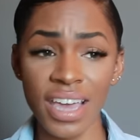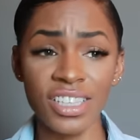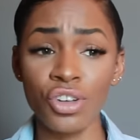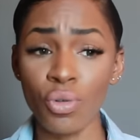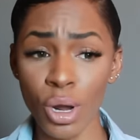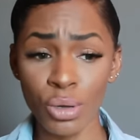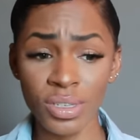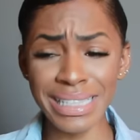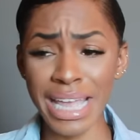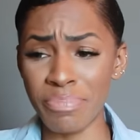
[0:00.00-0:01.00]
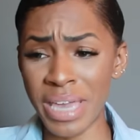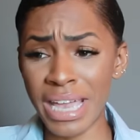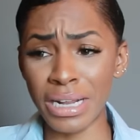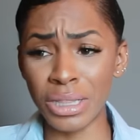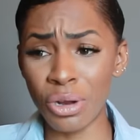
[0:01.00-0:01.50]
It's gross. It's like
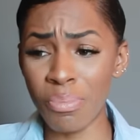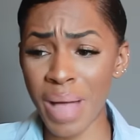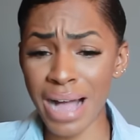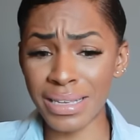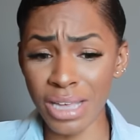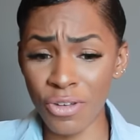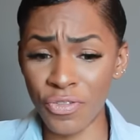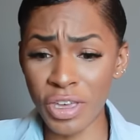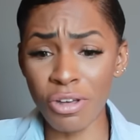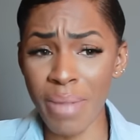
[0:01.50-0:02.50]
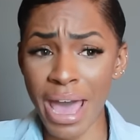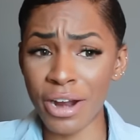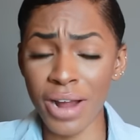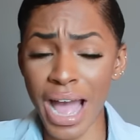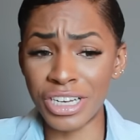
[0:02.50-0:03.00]
being in a little box of fecal matter.